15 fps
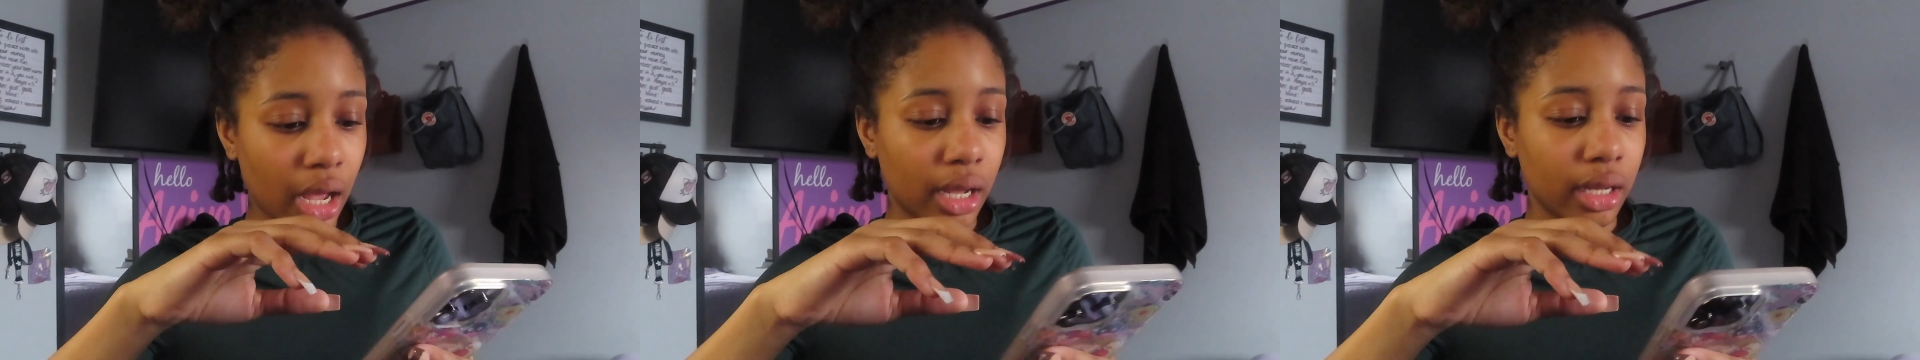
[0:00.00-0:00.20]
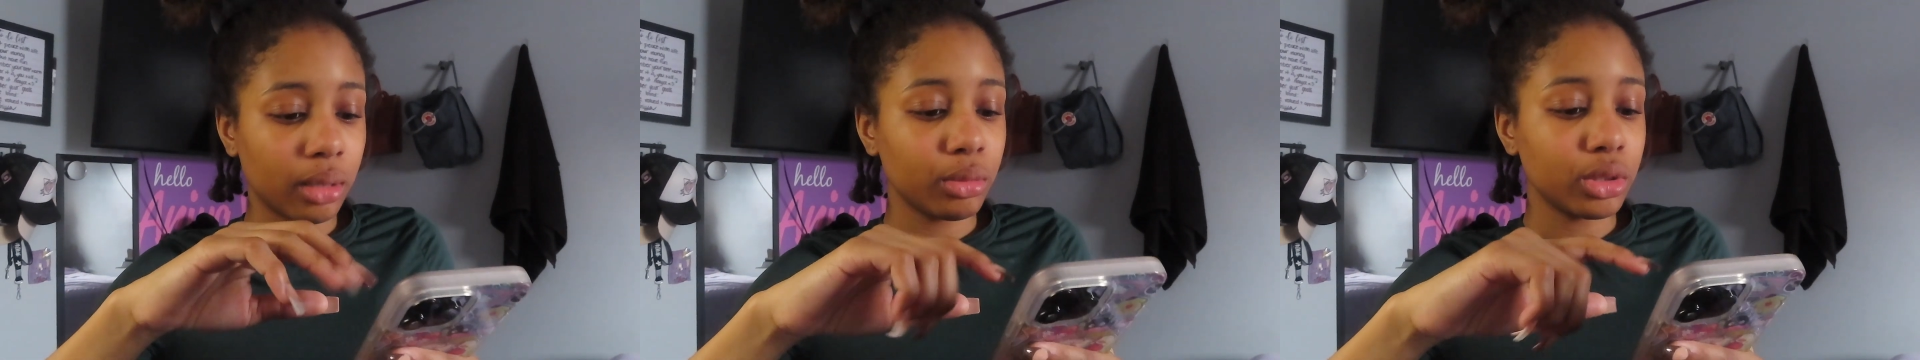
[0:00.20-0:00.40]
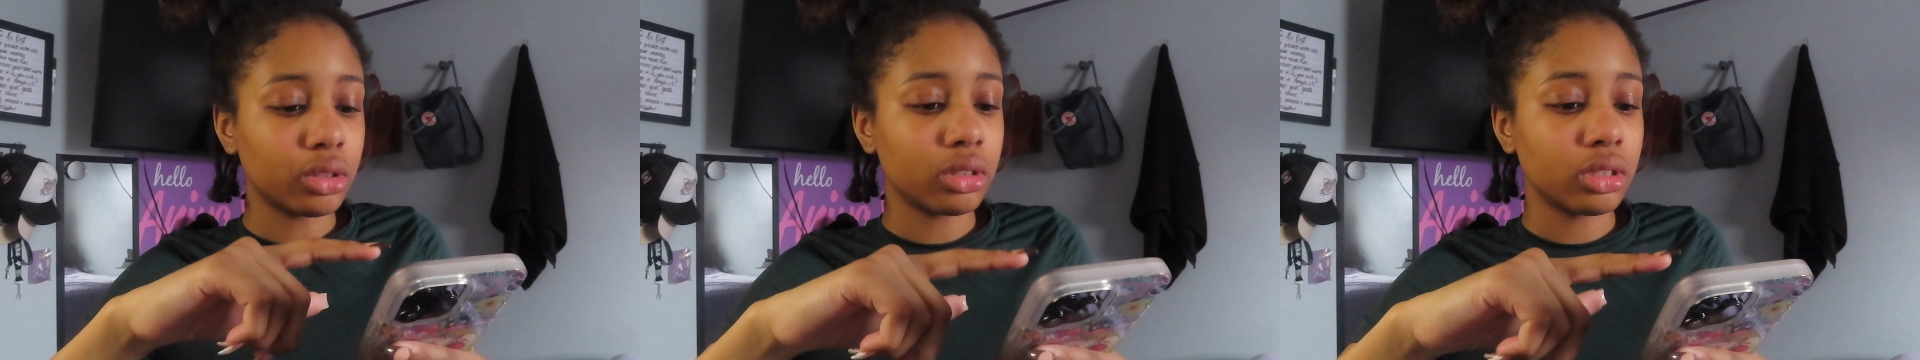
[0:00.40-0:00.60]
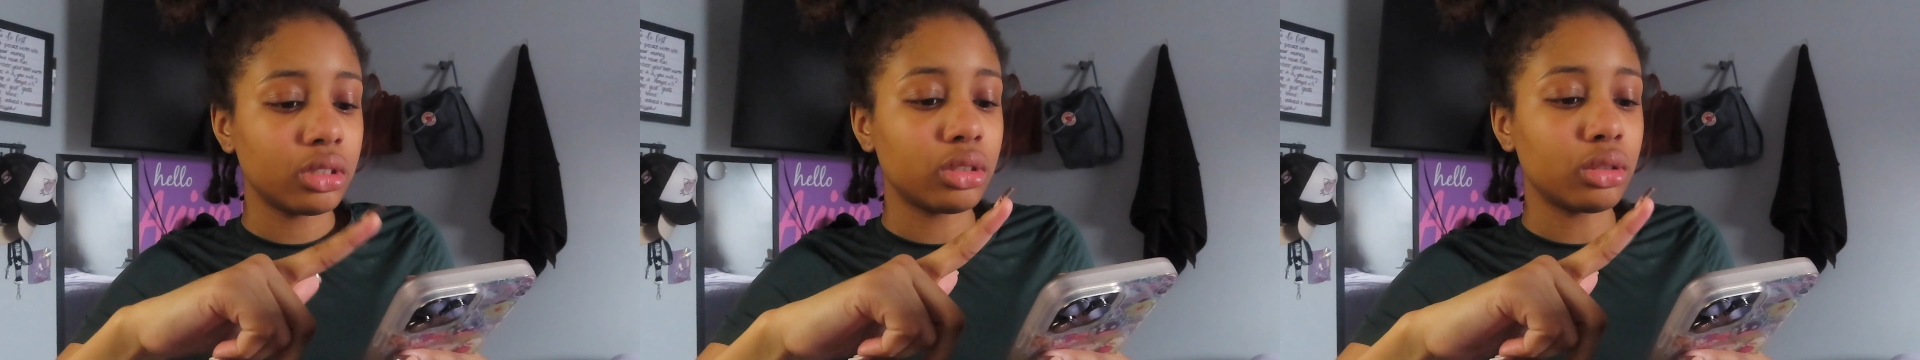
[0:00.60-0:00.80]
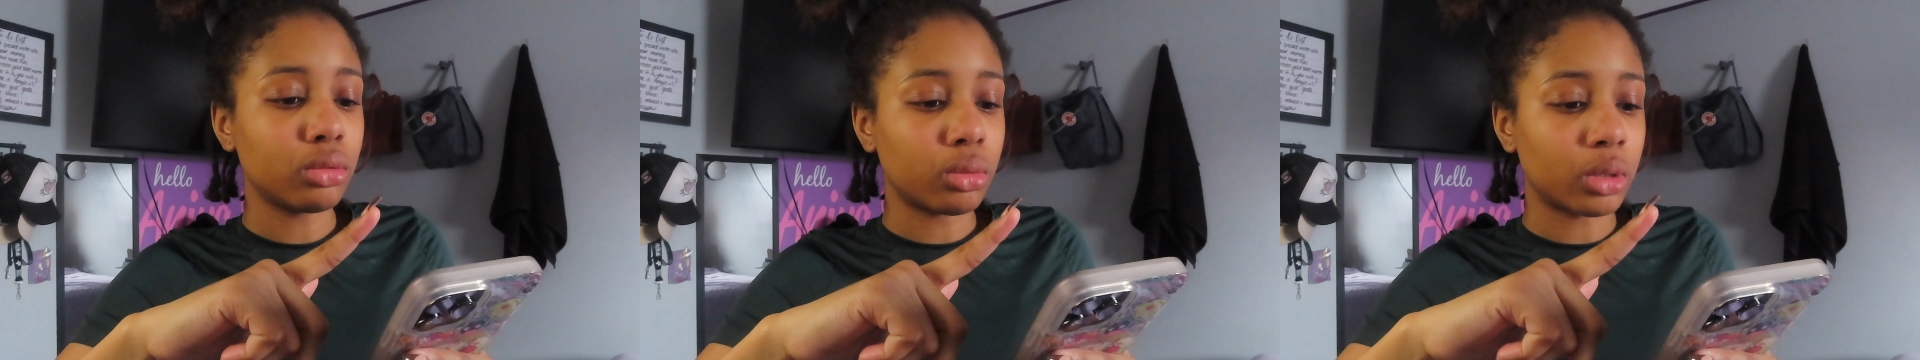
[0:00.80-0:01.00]
I'm going
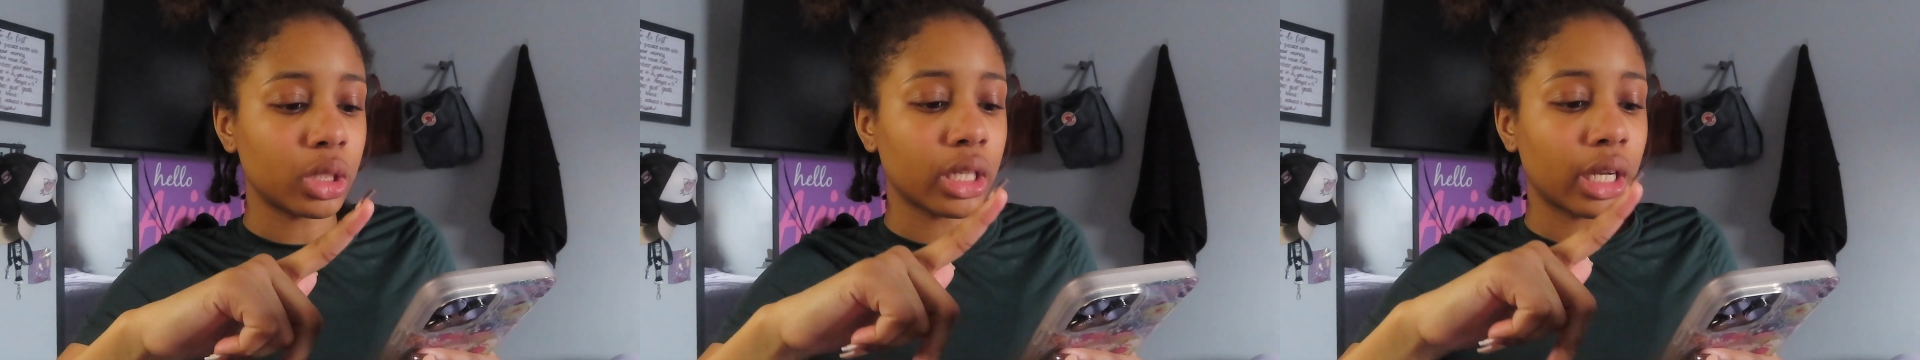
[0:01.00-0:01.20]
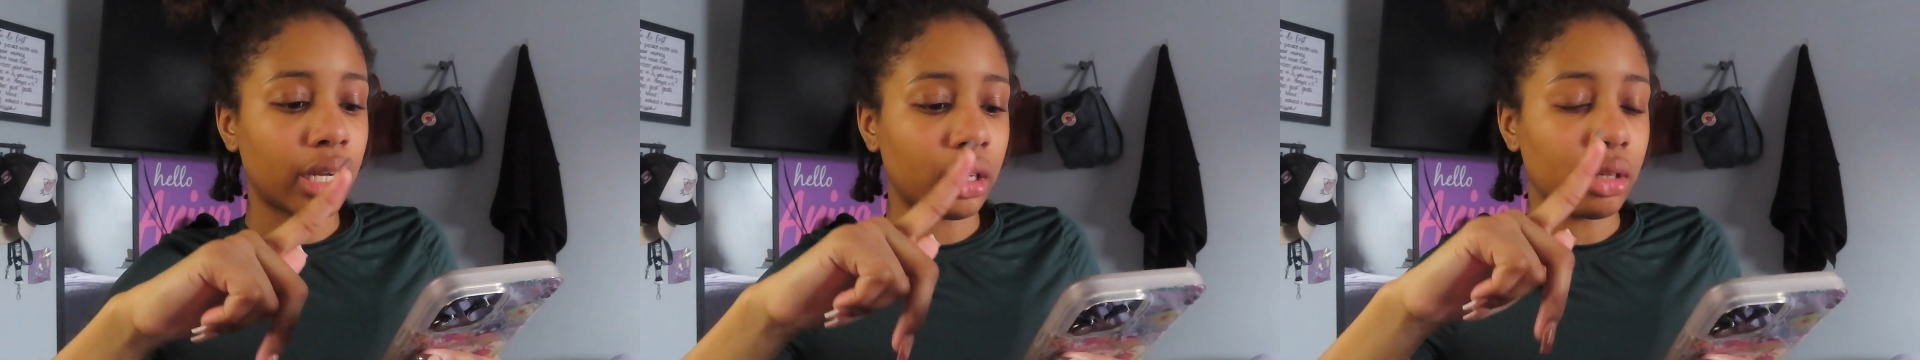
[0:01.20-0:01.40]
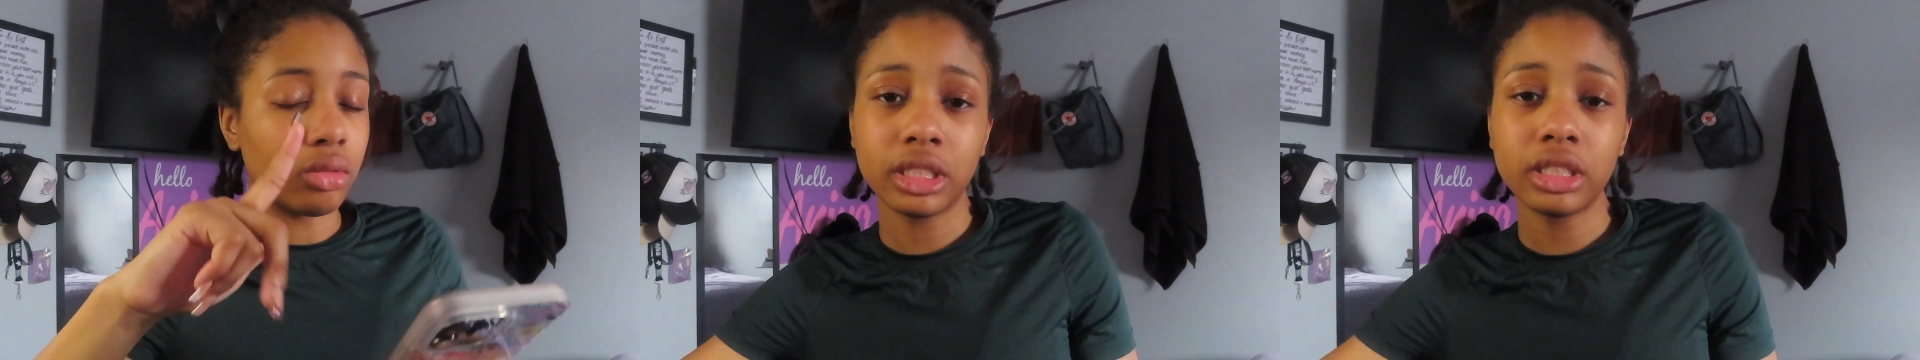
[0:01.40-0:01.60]
to work out.